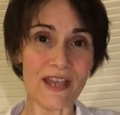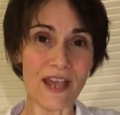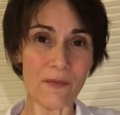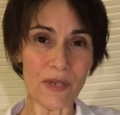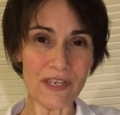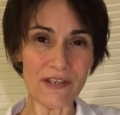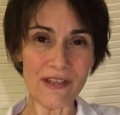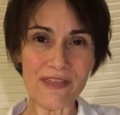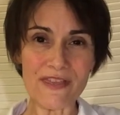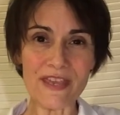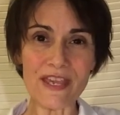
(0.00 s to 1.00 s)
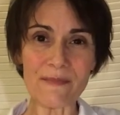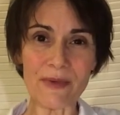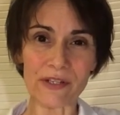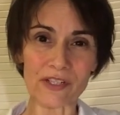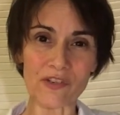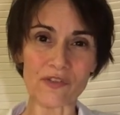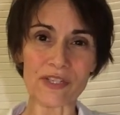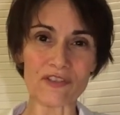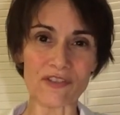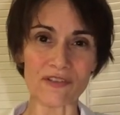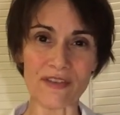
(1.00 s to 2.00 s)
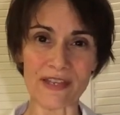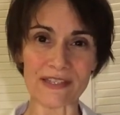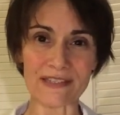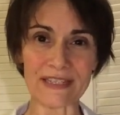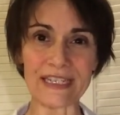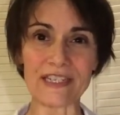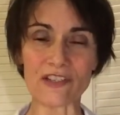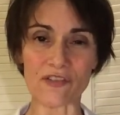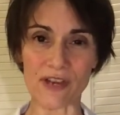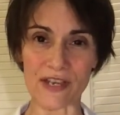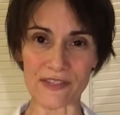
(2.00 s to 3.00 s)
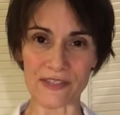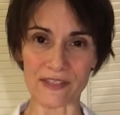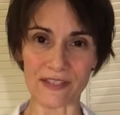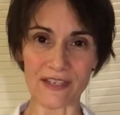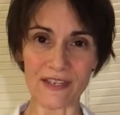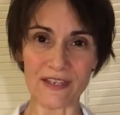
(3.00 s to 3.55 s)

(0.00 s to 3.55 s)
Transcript: I want you to think about a creature that's interesting.